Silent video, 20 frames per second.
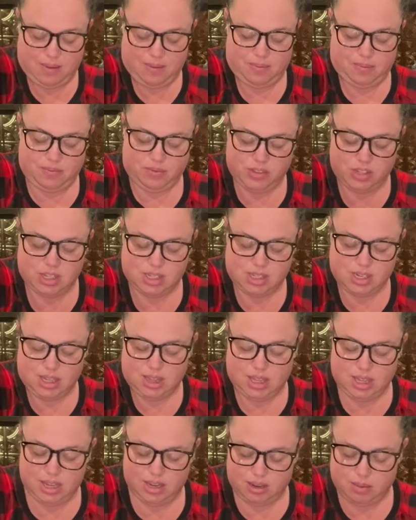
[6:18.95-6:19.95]
just a
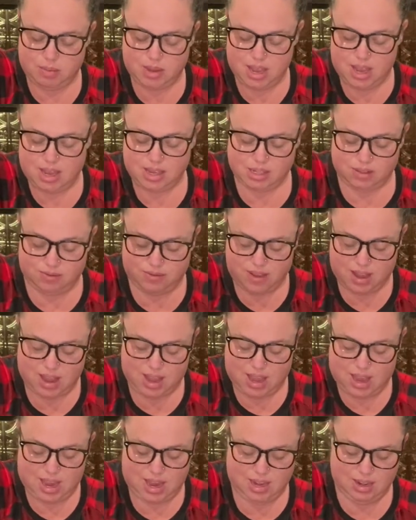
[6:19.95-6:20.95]
little bit is
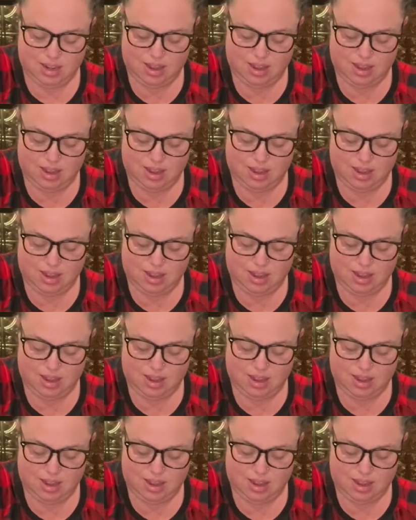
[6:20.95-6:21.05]
fine.